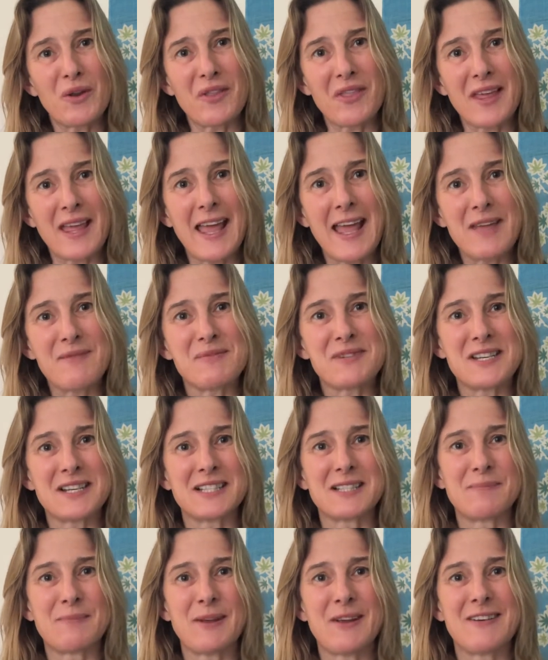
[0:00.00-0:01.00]
of the Cambridge
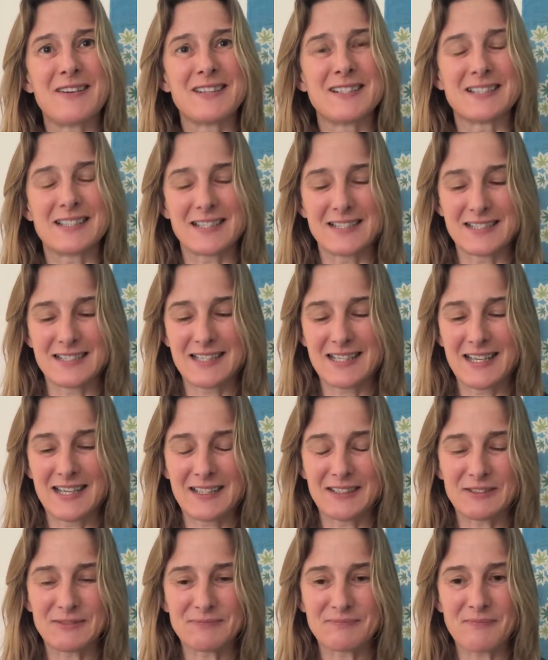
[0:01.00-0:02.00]
experience
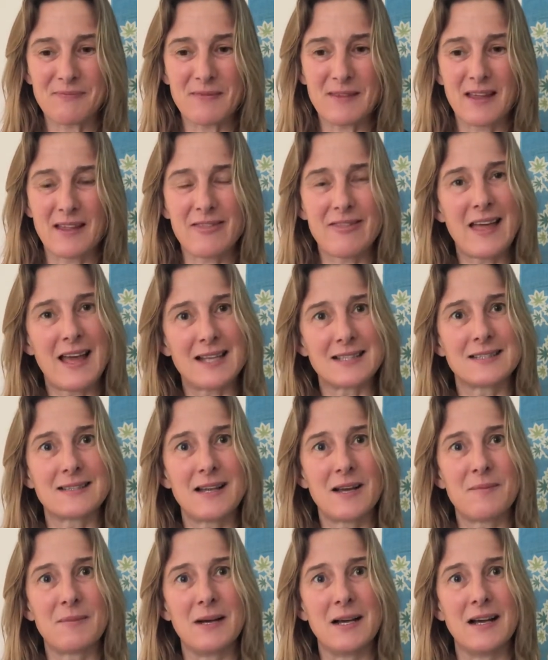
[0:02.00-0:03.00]
until that
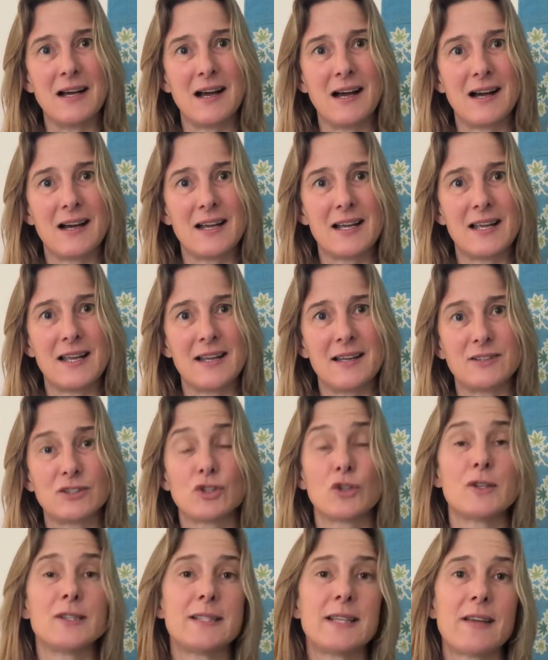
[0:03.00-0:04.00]
summer I
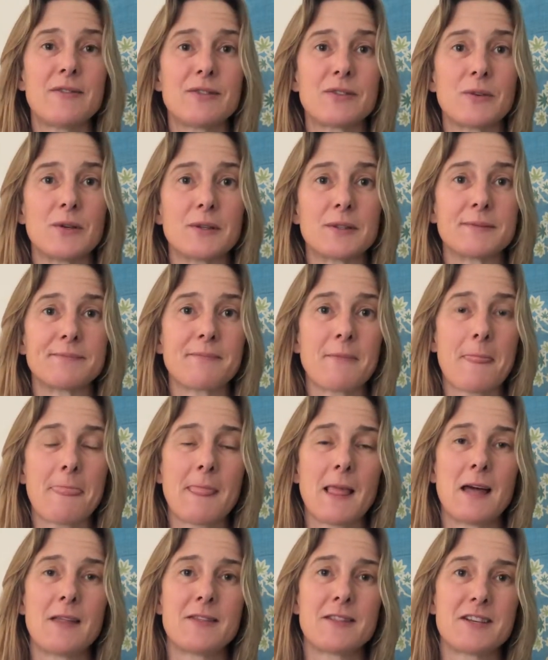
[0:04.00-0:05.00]
joined Dev Squad,
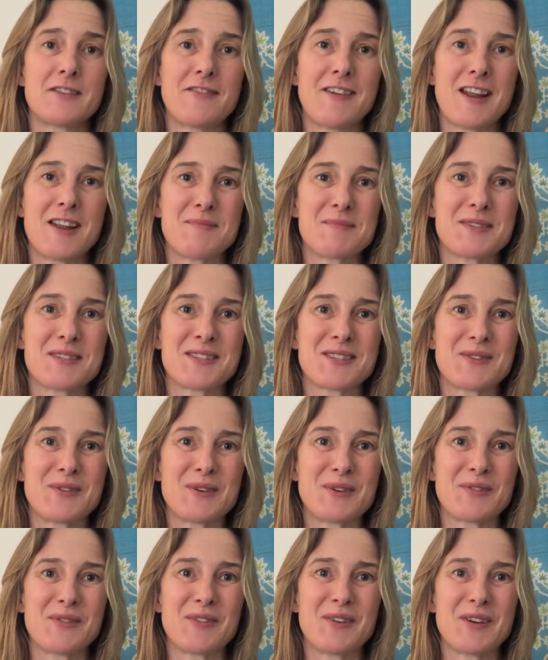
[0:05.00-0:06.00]
the development
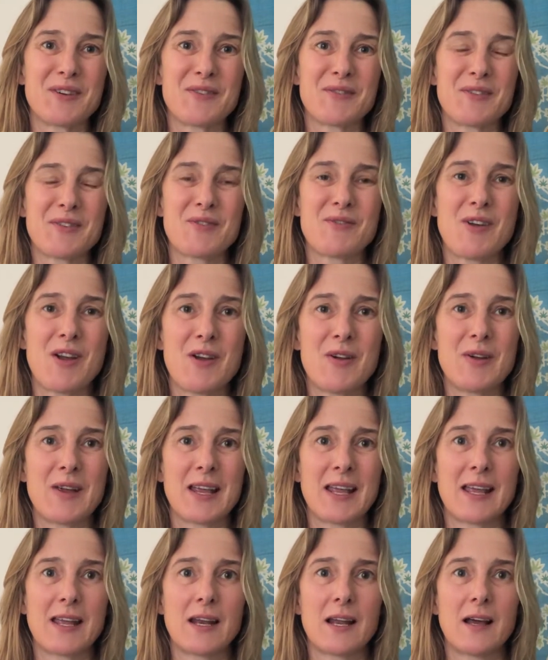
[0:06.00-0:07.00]
squad for
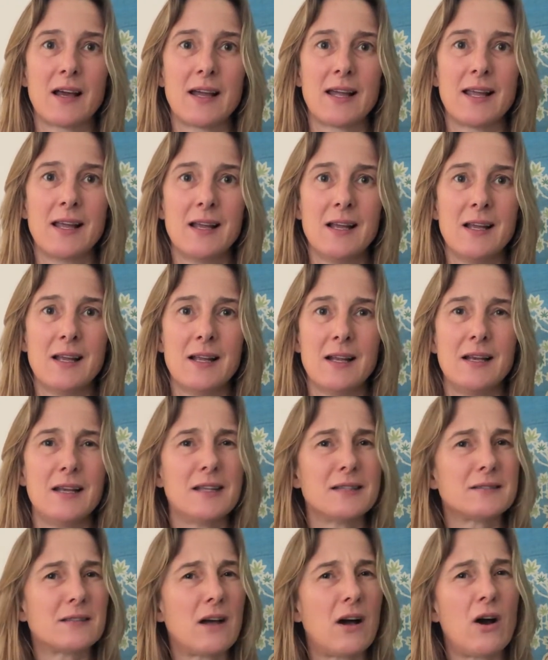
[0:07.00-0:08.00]
rowing, and I
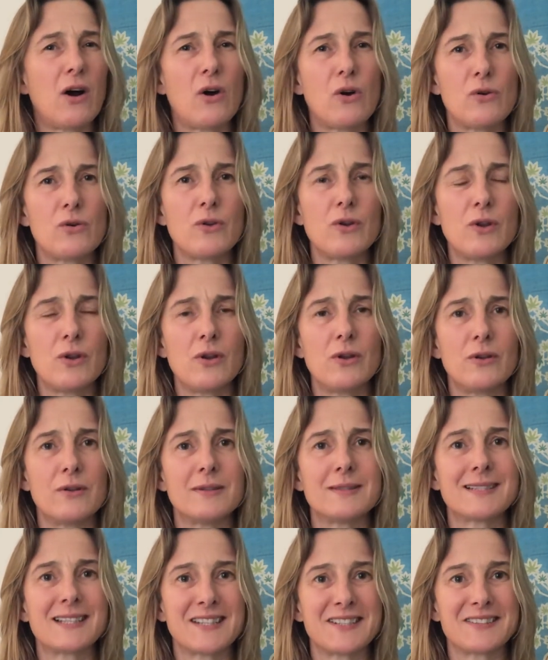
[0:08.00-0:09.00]
learned a whole new
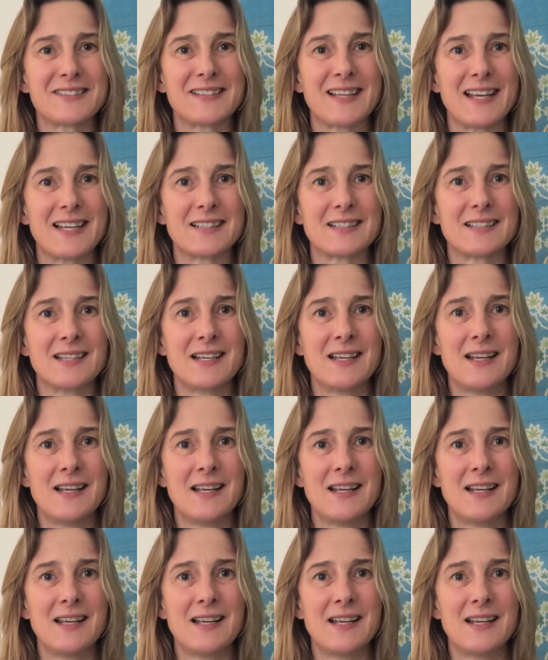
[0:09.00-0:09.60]
skill set.